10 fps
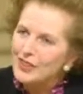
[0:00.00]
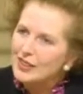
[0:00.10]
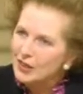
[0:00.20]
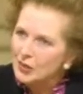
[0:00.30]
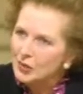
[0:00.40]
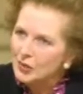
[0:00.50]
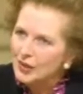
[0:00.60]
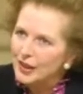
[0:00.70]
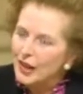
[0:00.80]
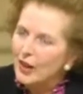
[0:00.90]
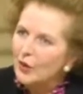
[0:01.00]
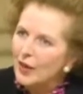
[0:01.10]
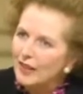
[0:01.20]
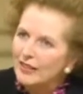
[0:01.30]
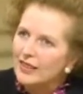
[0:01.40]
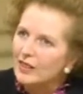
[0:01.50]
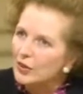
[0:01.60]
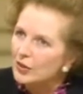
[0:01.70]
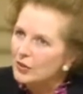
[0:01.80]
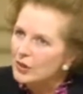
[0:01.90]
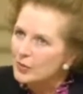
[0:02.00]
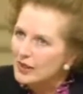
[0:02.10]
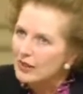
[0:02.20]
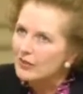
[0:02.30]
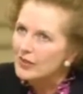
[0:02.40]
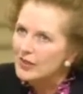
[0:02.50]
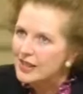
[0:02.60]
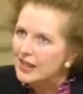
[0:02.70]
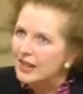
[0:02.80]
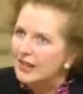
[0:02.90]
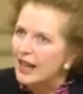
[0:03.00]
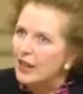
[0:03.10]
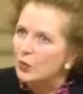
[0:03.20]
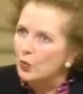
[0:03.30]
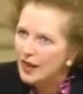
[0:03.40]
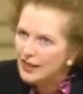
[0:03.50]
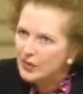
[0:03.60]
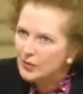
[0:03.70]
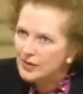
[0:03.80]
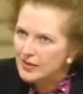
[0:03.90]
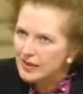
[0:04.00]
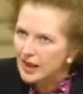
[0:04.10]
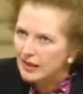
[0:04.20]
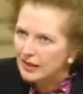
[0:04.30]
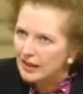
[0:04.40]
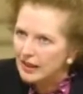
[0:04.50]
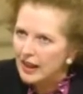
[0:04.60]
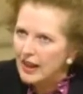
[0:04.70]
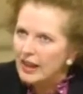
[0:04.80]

Mrs. Gould. When the orders were given to sink it, and when it was sunk,